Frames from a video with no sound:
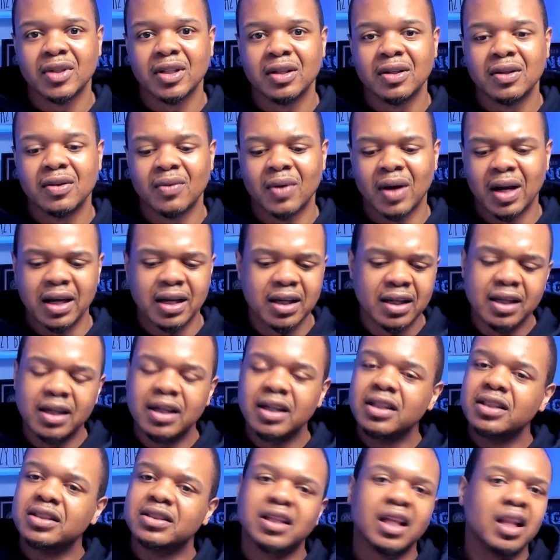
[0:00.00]
right?
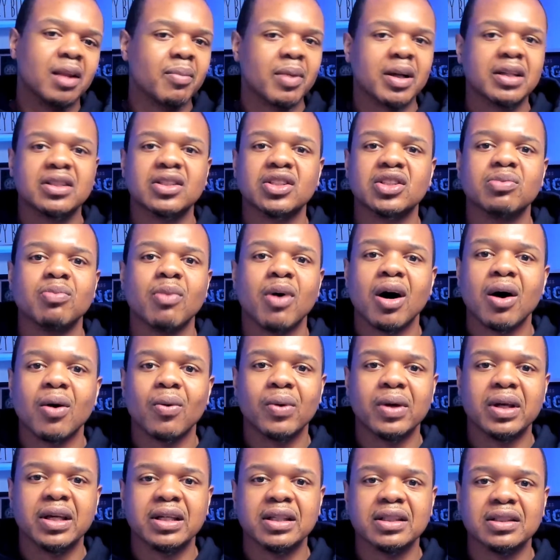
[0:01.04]
Celebrate the small
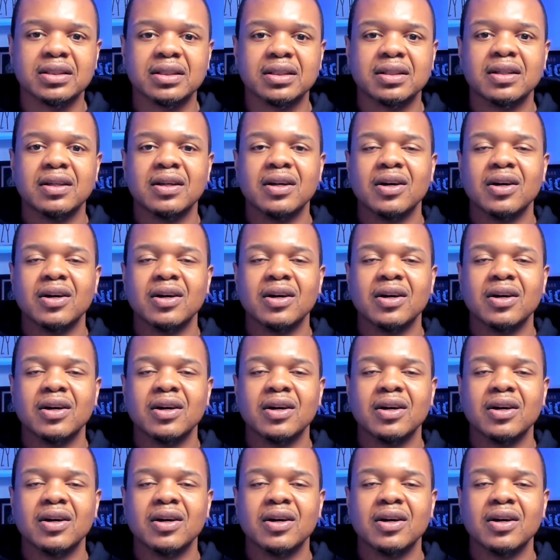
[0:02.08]
wins.